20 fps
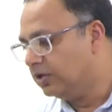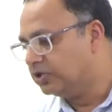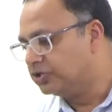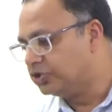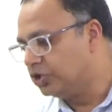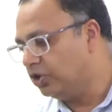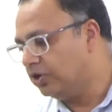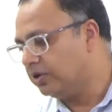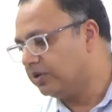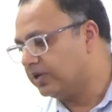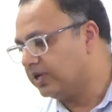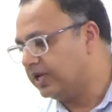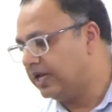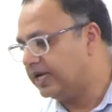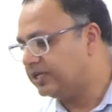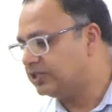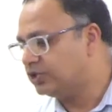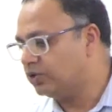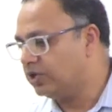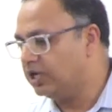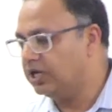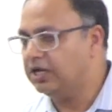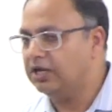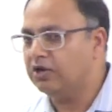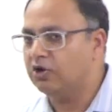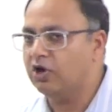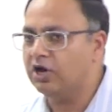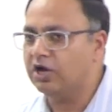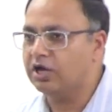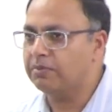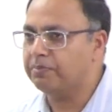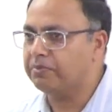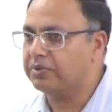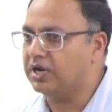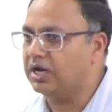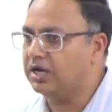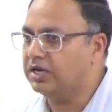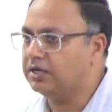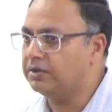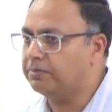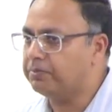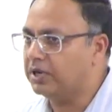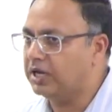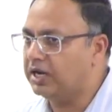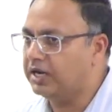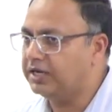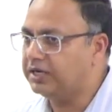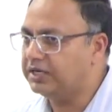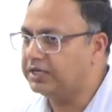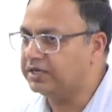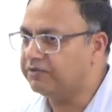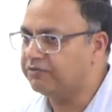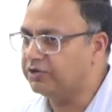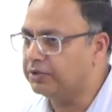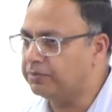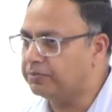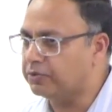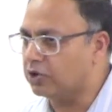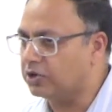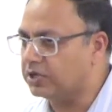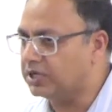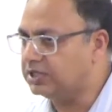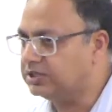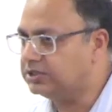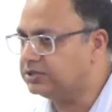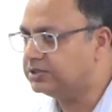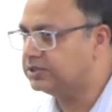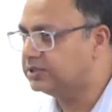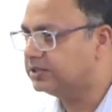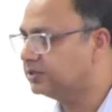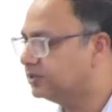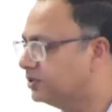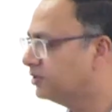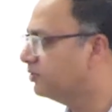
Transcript: So natural or plant-driven products